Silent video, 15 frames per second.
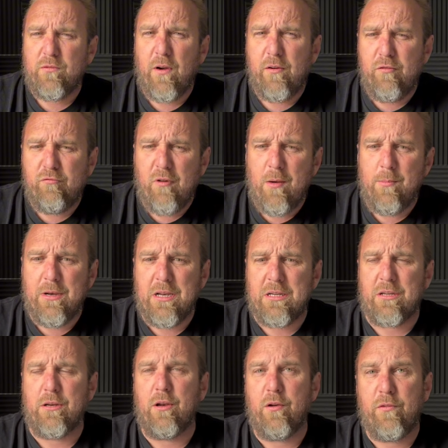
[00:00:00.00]
very
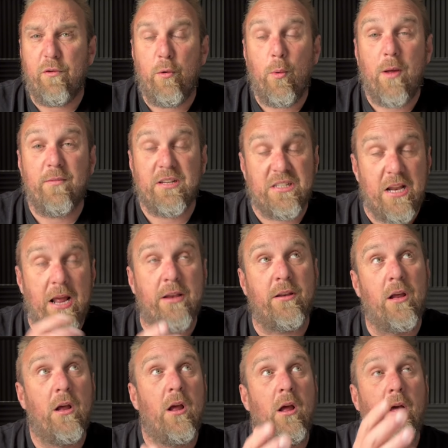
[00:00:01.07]
reminiscent of whoever said
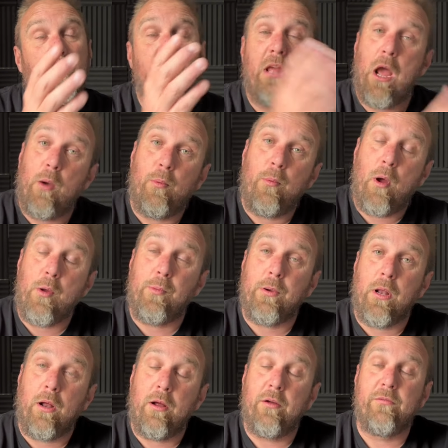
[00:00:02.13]
the album
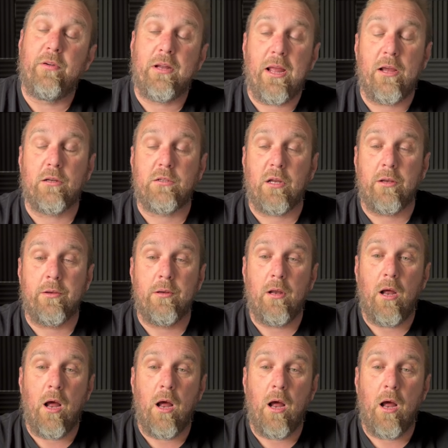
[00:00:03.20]
opener for Gigaton,